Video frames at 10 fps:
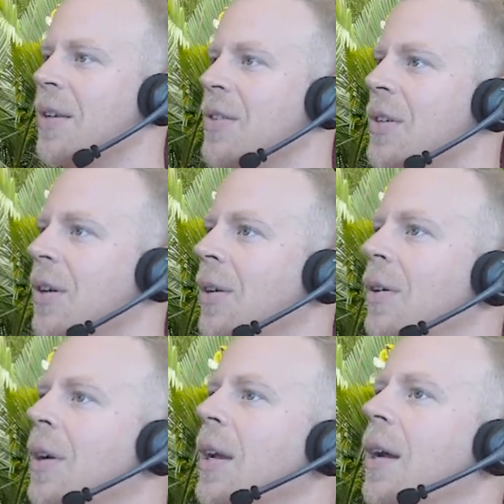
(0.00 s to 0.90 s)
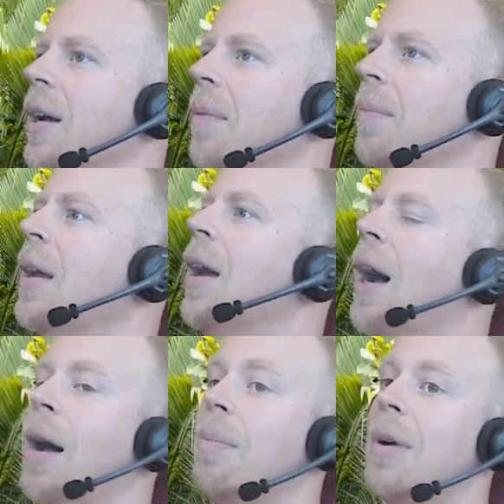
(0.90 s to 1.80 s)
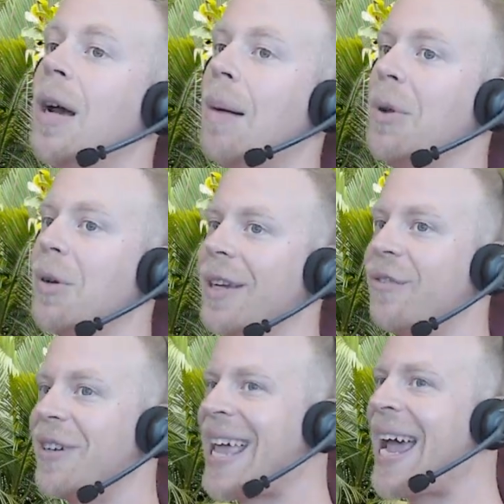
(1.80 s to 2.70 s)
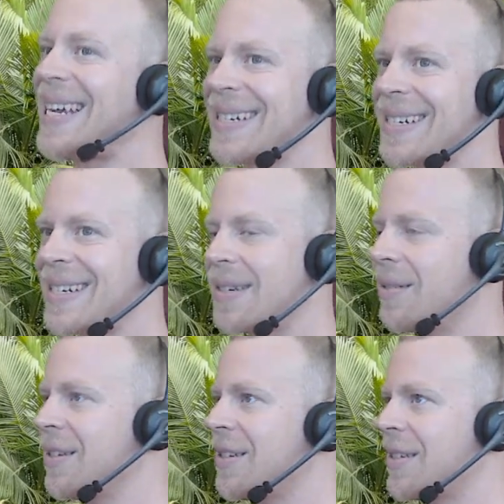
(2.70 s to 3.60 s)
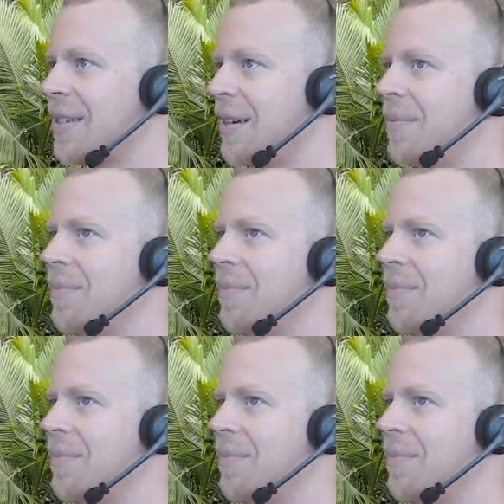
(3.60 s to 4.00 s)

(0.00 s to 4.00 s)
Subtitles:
So I'm looking for test students